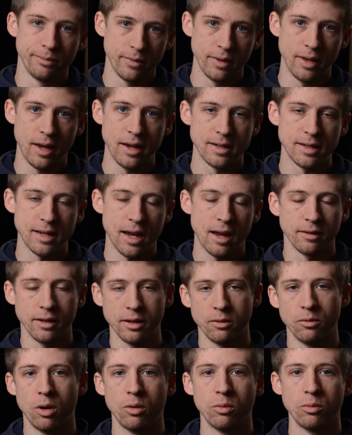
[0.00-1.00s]
they
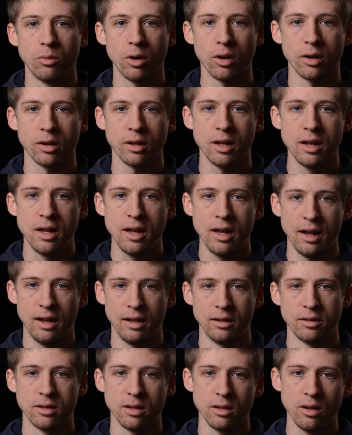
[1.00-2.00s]
sadly won't work.
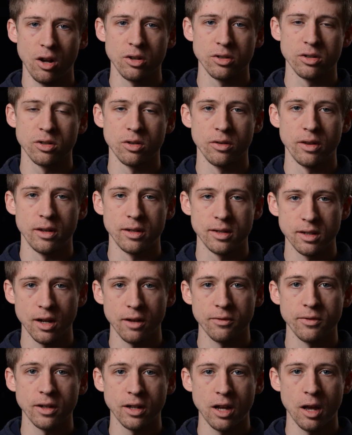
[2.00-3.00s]
And also the
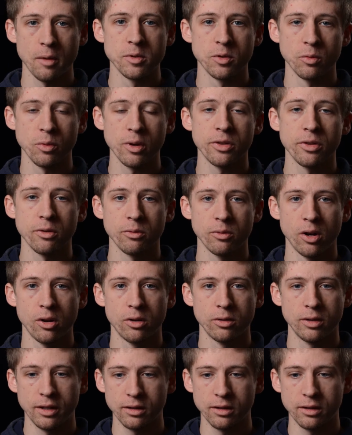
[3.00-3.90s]
stuff that comes with the Rode,